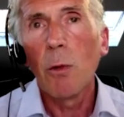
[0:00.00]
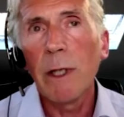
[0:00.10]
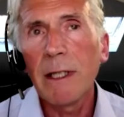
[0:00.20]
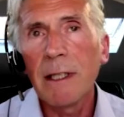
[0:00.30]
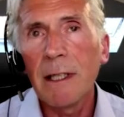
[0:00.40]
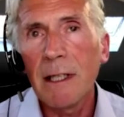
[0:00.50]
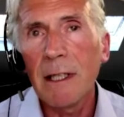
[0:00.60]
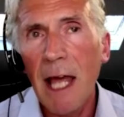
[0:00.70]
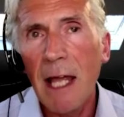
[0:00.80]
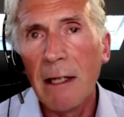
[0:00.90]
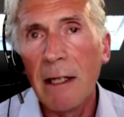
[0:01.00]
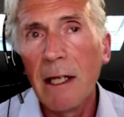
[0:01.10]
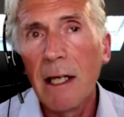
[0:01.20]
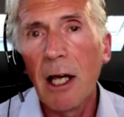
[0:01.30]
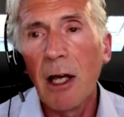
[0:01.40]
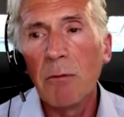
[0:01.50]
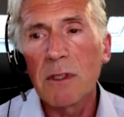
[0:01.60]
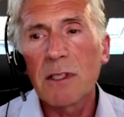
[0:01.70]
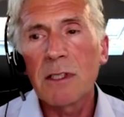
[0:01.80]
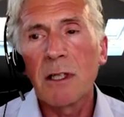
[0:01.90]
we can then um,
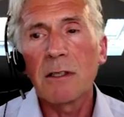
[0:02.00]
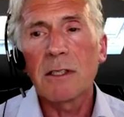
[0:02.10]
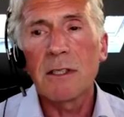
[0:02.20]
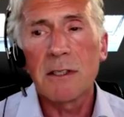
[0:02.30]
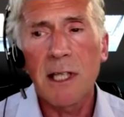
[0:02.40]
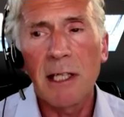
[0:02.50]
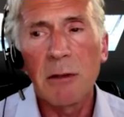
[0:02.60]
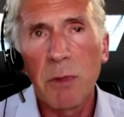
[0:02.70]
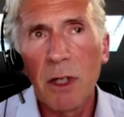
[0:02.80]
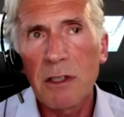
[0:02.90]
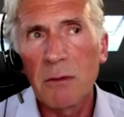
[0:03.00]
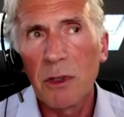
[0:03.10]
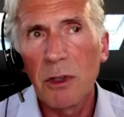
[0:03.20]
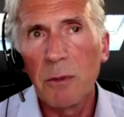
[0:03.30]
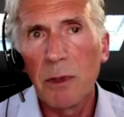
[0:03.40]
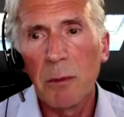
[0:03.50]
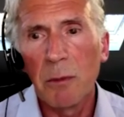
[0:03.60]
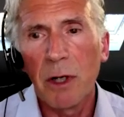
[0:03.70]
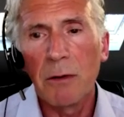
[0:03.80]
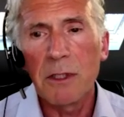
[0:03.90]
start to take a bottom up
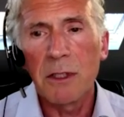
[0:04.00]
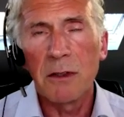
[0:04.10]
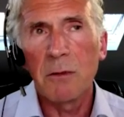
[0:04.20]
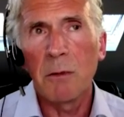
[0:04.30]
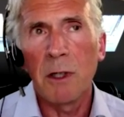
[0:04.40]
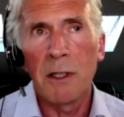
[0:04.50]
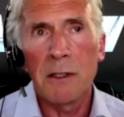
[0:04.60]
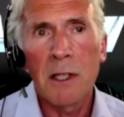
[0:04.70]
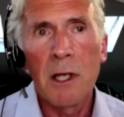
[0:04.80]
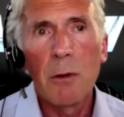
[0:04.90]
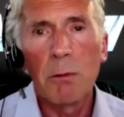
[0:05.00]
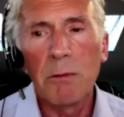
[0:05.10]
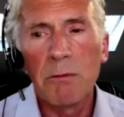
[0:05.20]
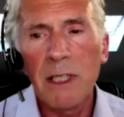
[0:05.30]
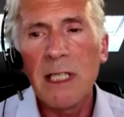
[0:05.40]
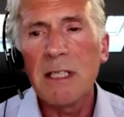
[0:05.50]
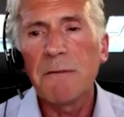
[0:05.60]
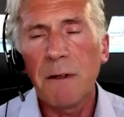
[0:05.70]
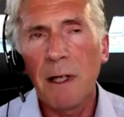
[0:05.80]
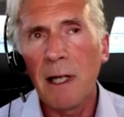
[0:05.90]
approach. In other words, we're
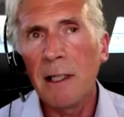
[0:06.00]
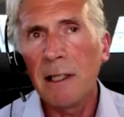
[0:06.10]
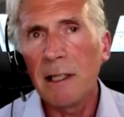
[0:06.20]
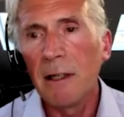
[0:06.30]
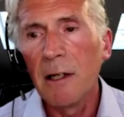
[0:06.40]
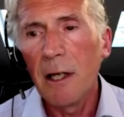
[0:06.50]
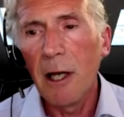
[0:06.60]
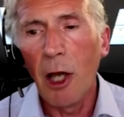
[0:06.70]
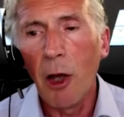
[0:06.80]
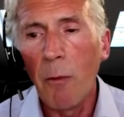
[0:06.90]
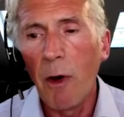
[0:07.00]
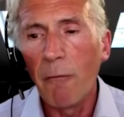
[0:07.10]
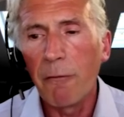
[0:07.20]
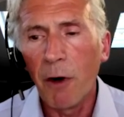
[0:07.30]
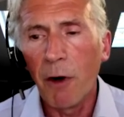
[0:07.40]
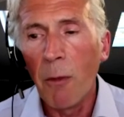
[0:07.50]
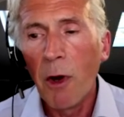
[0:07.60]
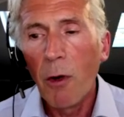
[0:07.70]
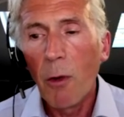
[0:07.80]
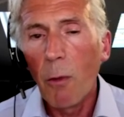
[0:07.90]
redefining um, from
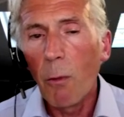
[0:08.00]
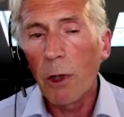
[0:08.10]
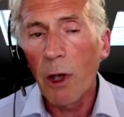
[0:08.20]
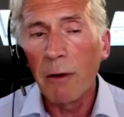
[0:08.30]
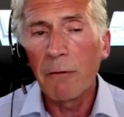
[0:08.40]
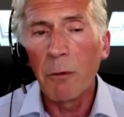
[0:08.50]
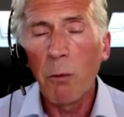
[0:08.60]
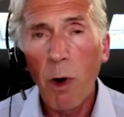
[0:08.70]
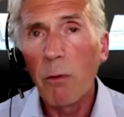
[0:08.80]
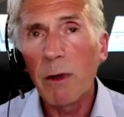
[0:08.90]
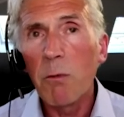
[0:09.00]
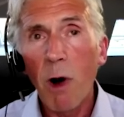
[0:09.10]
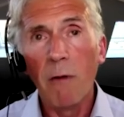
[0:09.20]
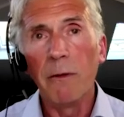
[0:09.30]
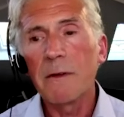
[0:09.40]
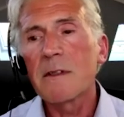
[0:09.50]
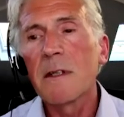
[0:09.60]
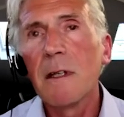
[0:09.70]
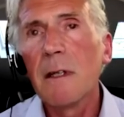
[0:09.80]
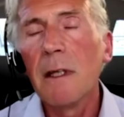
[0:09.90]
going from what we want
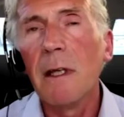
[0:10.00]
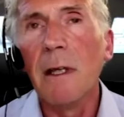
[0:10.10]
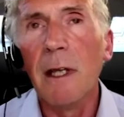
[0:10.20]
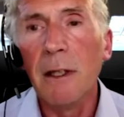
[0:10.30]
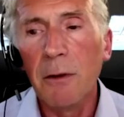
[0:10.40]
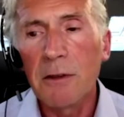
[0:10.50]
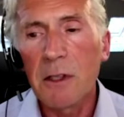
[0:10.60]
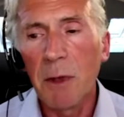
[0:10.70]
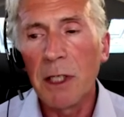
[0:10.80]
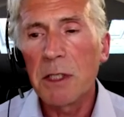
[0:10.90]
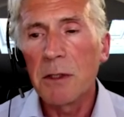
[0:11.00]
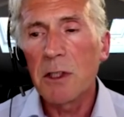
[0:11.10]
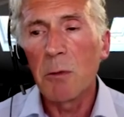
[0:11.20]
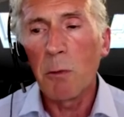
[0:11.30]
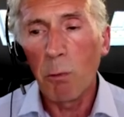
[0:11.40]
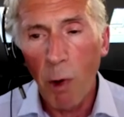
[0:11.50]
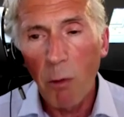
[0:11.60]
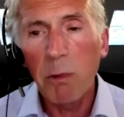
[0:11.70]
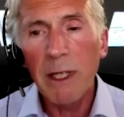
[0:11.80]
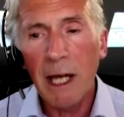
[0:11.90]
uh, in automation to
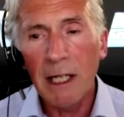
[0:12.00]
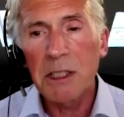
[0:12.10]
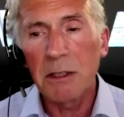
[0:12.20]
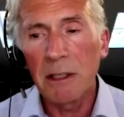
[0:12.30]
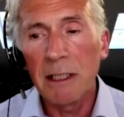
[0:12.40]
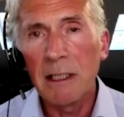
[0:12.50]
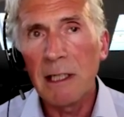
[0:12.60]
what we actually